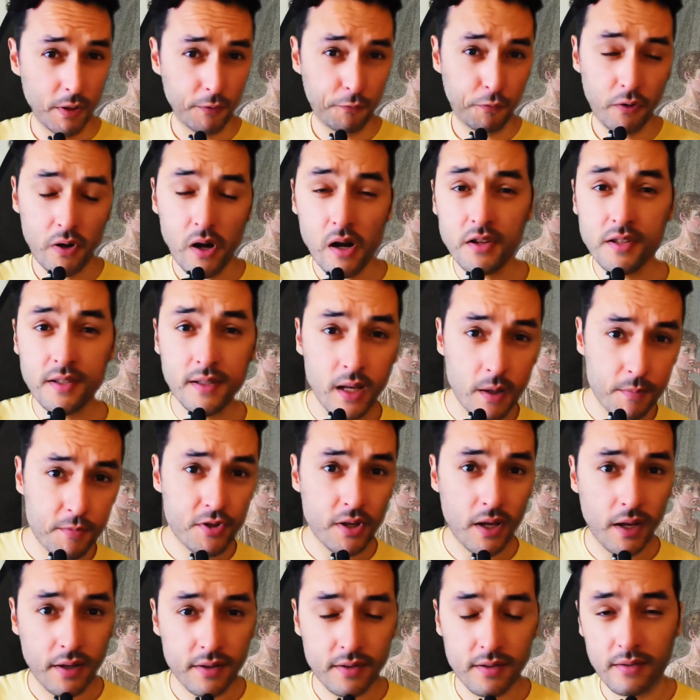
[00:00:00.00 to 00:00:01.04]
But for our
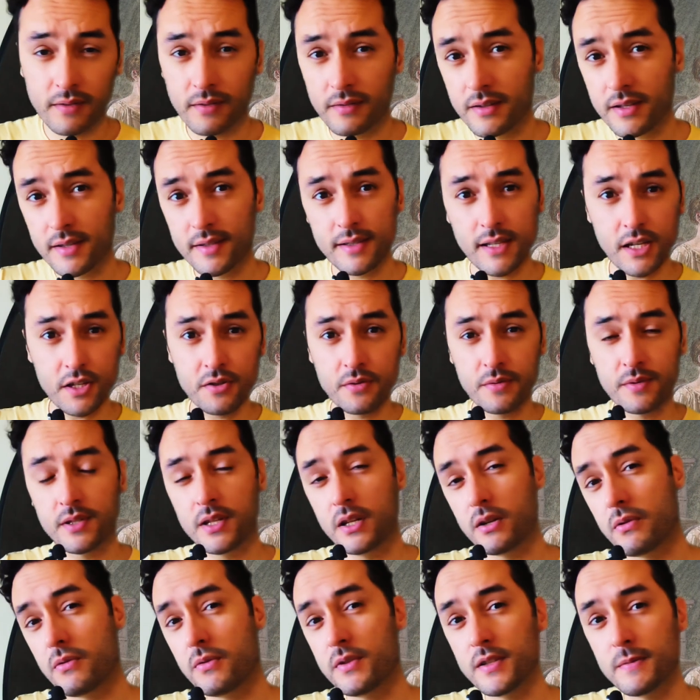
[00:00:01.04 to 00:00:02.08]
subject, the Session
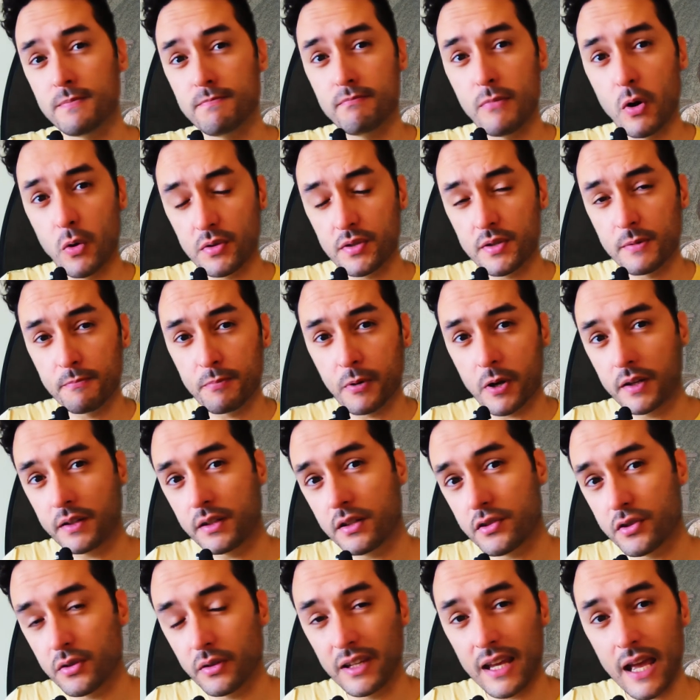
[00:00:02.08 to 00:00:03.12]
0 is most
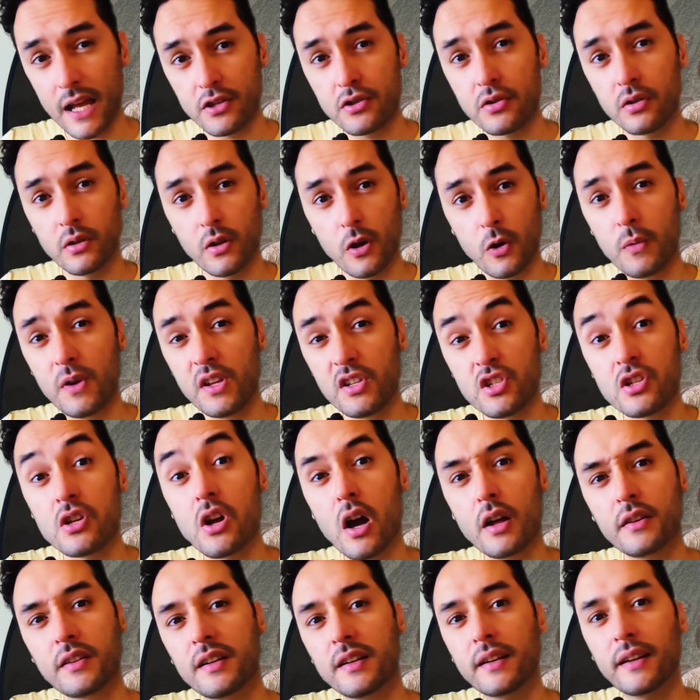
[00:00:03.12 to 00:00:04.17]
important to get to know each
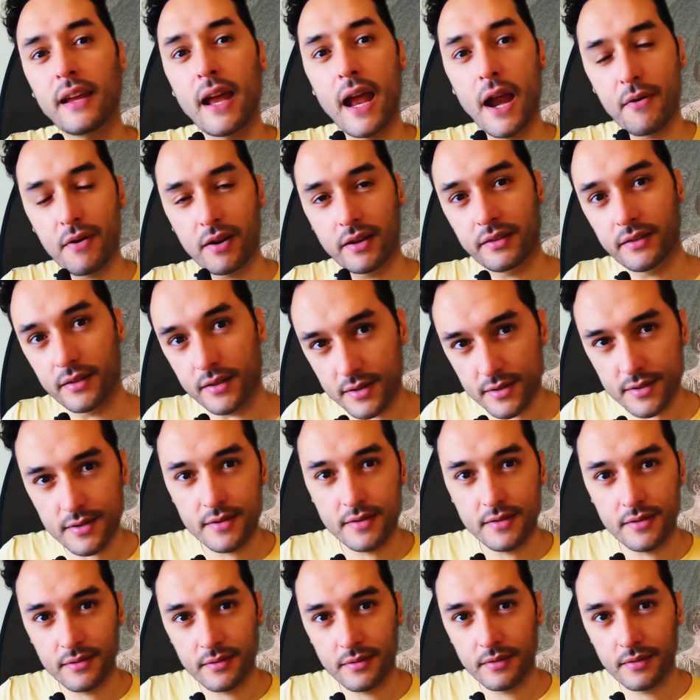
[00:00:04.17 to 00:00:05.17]
other characters.